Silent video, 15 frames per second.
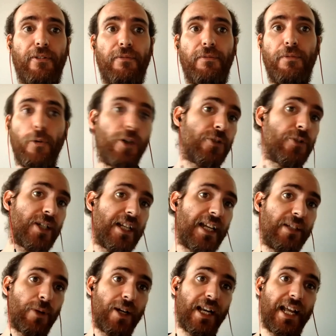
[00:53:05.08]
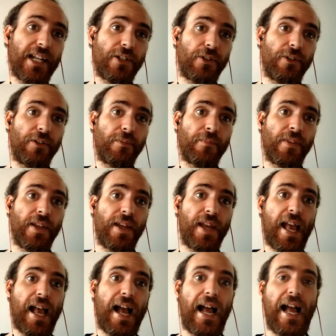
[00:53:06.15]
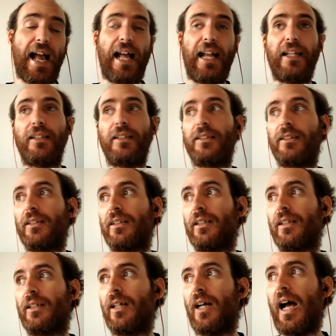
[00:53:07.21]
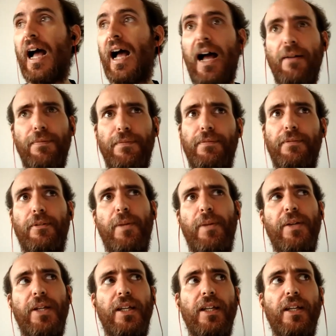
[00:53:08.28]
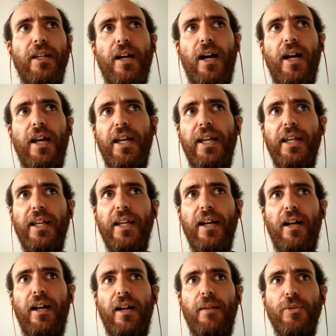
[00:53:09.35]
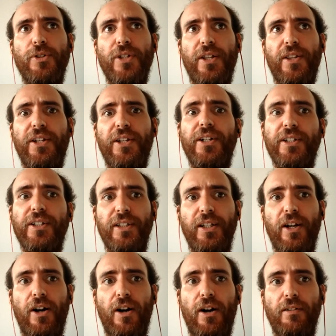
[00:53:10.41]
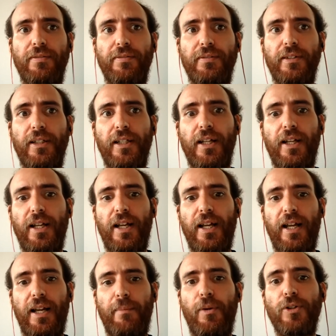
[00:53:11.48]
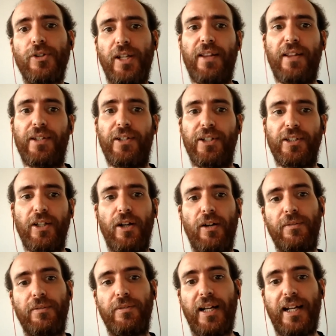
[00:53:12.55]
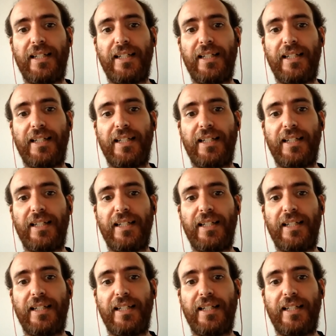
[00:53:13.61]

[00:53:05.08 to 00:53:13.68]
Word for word: fully translated one lesson and half or maybe a, almost a third of uh, more than a third of a